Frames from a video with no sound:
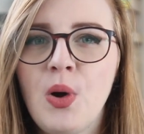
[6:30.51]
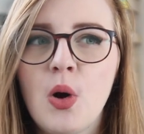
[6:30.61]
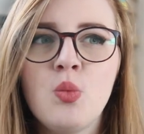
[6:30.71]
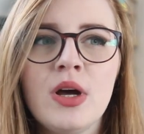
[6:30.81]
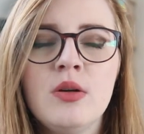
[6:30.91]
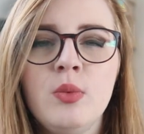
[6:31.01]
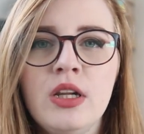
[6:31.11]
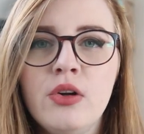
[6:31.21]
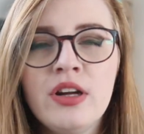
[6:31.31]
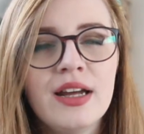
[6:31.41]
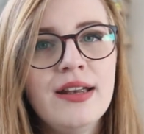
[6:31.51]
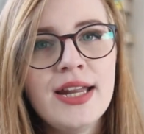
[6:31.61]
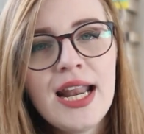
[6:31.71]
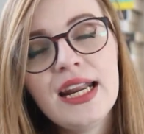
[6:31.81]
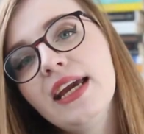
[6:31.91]
But when we look at
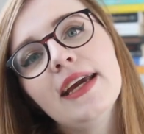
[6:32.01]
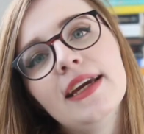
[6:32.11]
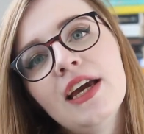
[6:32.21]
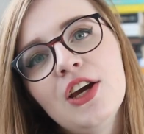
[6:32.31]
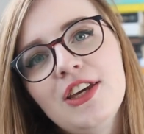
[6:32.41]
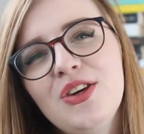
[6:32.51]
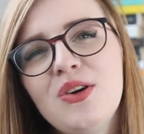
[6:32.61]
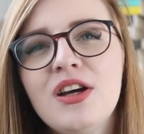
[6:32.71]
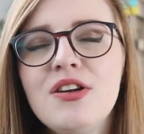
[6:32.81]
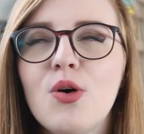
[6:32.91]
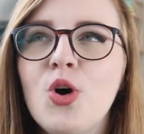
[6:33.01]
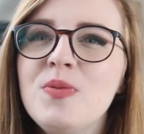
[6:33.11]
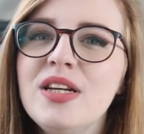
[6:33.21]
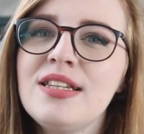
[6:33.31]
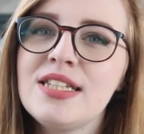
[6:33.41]
Nellie, you can
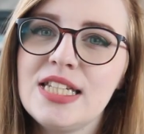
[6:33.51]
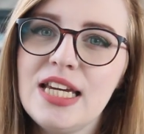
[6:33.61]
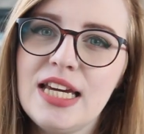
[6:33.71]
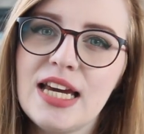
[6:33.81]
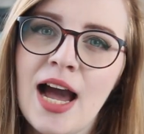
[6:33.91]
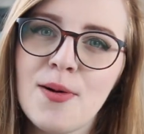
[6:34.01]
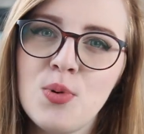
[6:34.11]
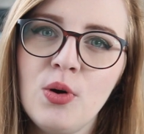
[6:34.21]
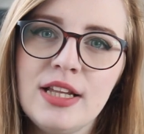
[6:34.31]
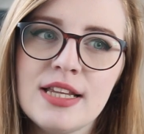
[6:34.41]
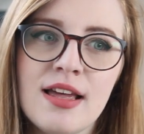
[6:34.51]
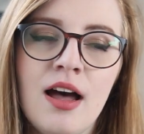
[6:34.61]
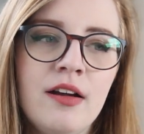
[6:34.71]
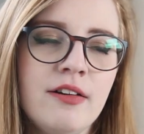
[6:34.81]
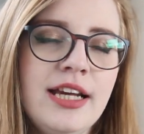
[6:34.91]
almost see at points that
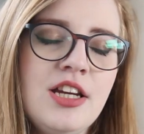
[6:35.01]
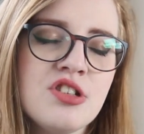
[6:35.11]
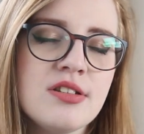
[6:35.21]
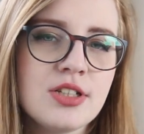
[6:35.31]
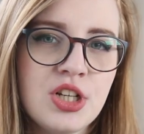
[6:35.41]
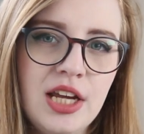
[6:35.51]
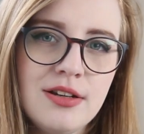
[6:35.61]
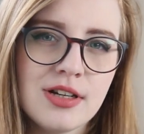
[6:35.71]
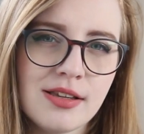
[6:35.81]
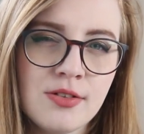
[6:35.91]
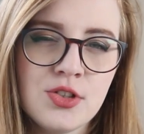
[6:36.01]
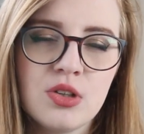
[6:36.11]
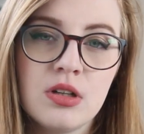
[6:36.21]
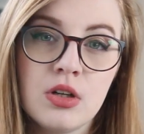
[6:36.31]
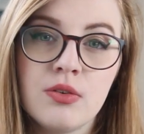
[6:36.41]
her allegiance changes, and
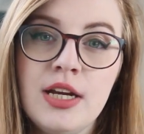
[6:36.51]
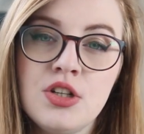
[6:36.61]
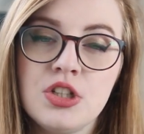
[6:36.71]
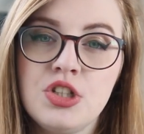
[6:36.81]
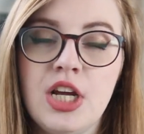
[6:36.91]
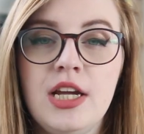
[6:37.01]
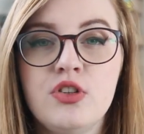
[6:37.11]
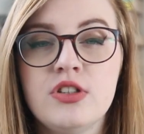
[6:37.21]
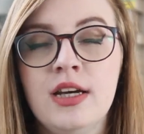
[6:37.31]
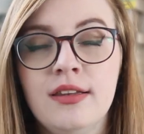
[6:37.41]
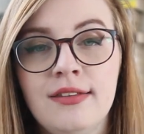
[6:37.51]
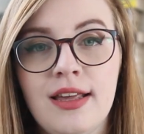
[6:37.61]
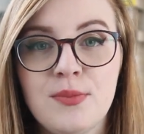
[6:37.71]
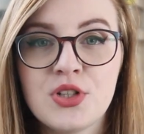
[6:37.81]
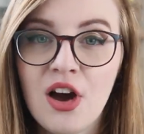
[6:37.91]
so the narration changes at the
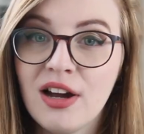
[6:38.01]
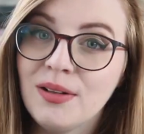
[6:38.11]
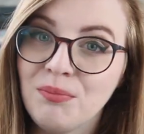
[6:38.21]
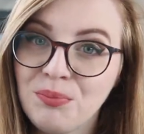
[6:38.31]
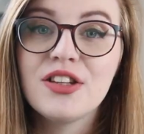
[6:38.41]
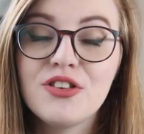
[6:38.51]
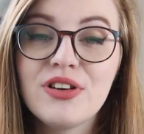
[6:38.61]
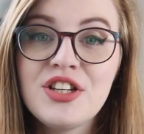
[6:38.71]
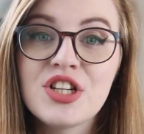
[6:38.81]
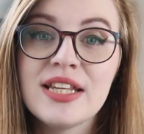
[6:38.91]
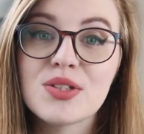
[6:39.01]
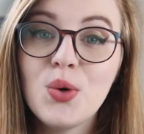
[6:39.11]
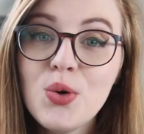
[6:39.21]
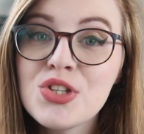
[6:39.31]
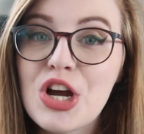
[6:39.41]
same time. The narration is
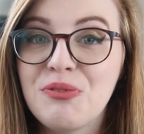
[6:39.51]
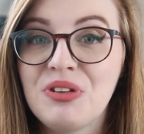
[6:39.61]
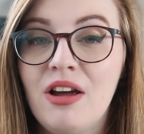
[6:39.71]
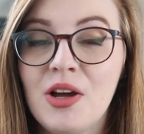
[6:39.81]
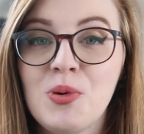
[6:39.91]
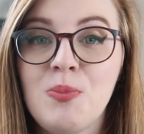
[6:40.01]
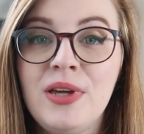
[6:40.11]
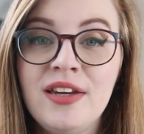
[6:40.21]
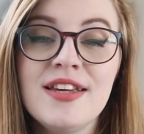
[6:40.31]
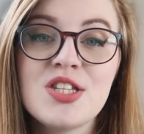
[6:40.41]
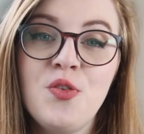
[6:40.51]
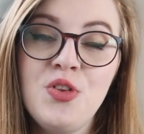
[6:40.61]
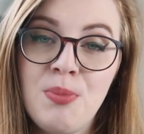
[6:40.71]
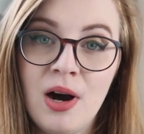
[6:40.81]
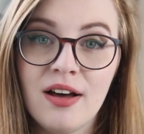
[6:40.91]
also unreliable because of
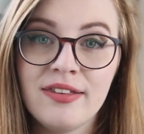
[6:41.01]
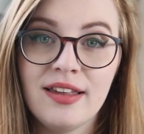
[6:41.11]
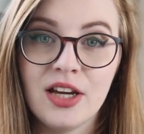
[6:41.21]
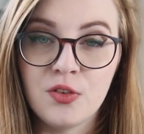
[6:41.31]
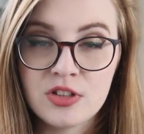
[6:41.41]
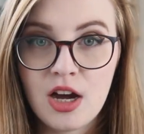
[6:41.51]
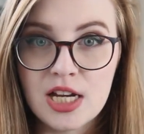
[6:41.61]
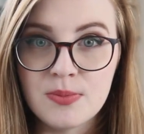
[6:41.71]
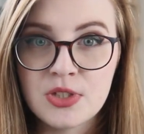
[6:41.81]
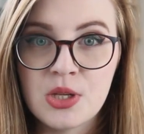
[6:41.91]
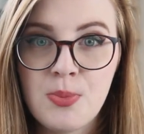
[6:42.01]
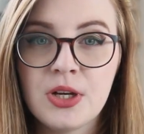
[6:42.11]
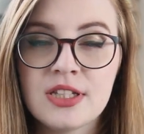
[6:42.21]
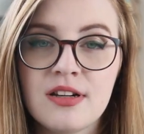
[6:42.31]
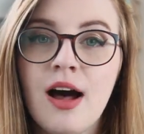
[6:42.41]
the passing of time. So the
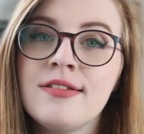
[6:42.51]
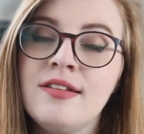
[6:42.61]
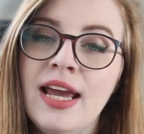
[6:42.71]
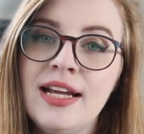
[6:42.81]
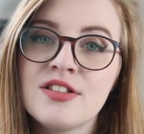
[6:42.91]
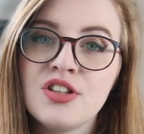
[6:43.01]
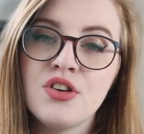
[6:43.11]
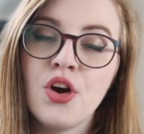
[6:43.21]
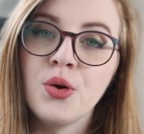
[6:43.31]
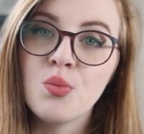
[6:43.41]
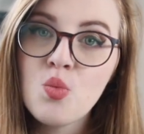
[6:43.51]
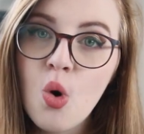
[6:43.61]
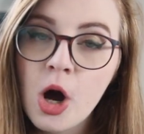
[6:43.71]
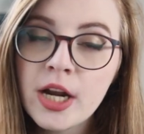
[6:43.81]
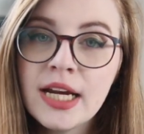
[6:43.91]
book starts in
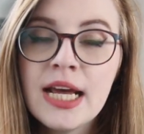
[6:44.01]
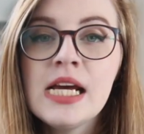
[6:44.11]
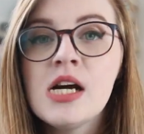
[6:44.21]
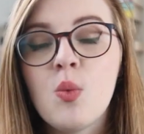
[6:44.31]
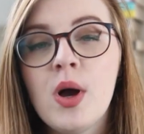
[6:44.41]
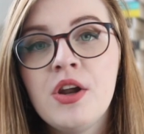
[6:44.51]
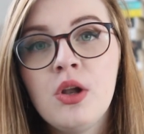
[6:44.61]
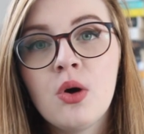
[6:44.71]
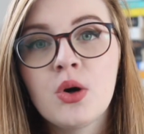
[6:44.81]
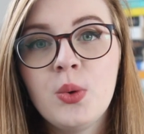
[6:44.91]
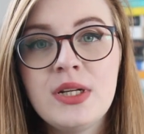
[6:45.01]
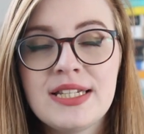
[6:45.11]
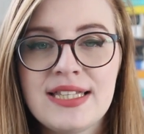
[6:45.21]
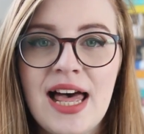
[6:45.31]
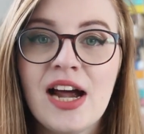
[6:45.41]
1801 when Lockwood
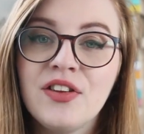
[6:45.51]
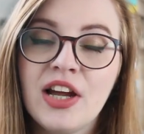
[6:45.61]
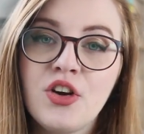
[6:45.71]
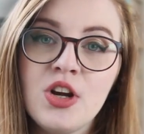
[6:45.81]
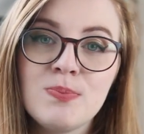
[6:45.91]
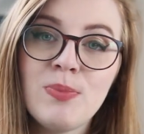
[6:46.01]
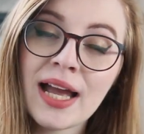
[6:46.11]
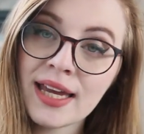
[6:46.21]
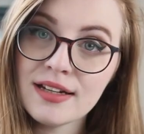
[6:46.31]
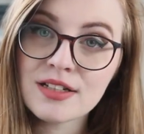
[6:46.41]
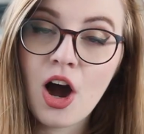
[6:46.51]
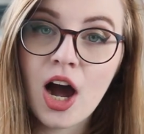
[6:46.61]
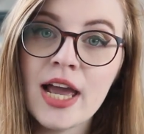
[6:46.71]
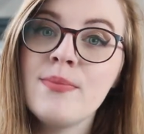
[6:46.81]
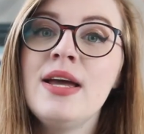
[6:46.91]
is there and then goes back in
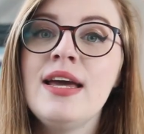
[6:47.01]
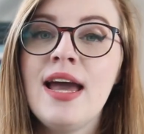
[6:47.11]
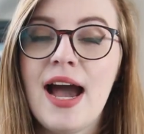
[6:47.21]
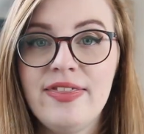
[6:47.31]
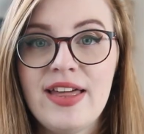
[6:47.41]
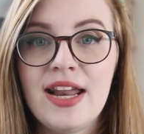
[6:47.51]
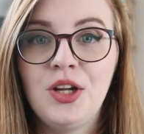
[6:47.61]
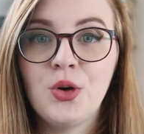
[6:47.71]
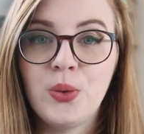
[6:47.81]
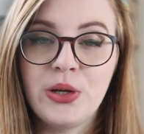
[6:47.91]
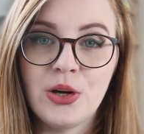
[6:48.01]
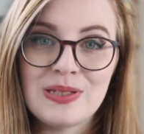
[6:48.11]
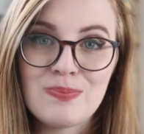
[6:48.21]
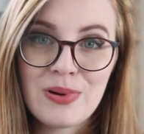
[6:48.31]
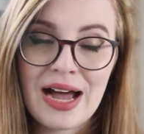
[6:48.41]
time, and then Lockwood
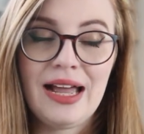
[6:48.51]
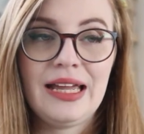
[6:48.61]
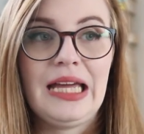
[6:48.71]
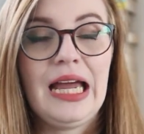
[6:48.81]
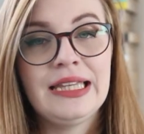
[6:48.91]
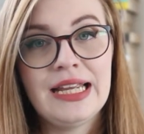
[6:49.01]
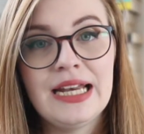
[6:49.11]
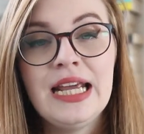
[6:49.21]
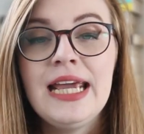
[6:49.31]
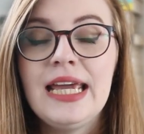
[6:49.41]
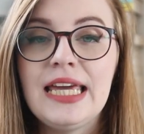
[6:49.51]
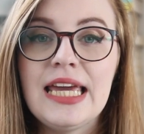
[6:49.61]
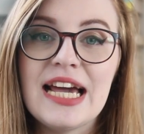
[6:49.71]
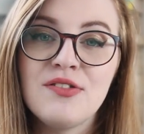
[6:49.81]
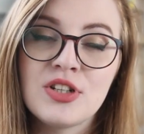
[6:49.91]
goes back and then
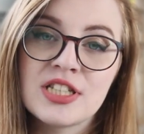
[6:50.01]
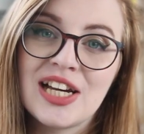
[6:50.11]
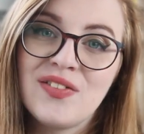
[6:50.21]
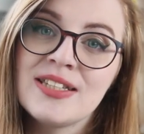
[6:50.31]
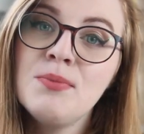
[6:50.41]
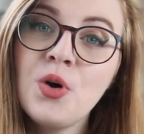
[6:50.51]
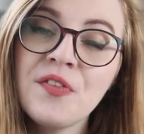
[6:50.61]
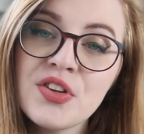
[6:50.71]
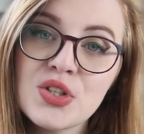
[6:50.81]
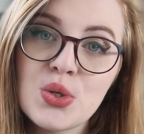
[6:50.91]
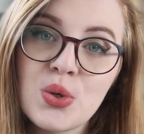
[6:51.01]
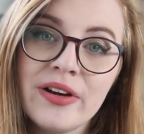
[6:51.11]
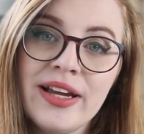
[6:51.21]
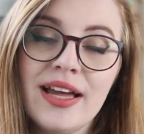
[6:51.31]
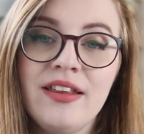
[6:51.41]
he discovers more of the
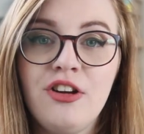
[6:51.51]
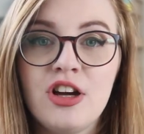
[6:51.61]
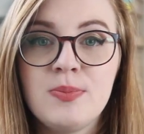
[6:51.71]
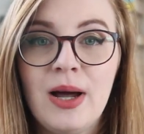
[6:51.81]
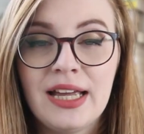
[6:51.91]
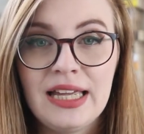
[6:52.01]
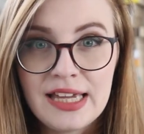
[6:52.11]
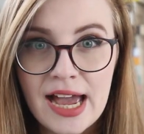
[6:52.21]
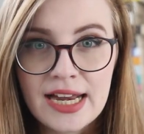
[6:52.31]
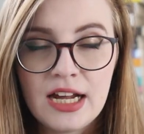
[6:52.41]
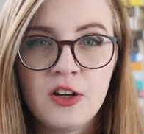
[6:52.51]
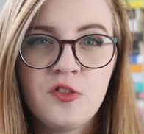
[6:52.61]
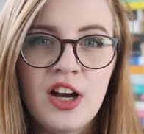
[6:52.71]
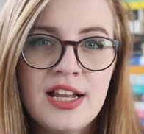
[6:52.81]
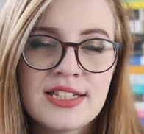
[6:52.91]
story and then goes back again
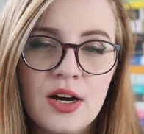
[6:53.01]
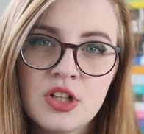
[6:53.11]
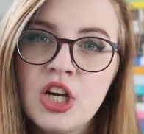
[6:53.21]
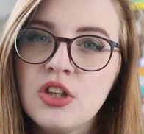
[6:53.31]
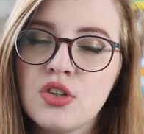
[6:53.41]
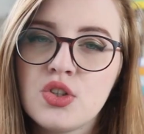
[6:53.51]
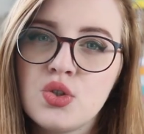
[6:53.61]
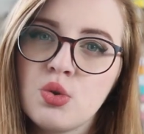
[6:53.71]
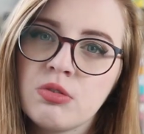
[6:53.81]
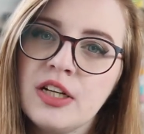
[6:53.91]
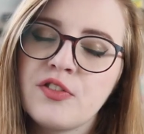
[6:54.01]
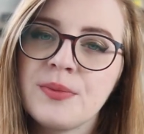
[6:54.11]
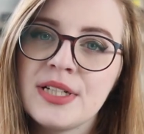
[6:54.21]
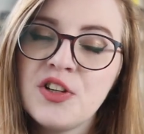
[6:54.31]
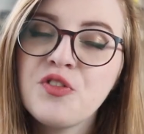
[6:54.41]
and finds out the story
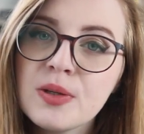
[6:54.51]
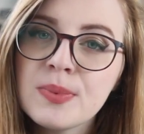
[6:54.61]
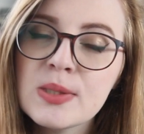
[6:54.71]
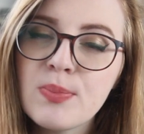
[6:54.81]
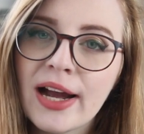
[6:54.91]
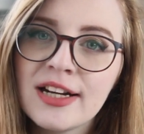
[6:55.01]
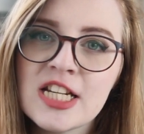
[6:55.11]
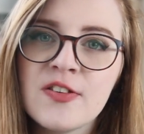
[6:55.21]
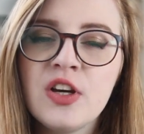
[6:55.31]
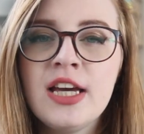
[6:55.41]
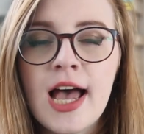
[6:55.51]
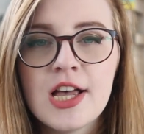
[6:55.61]
from a different perspective.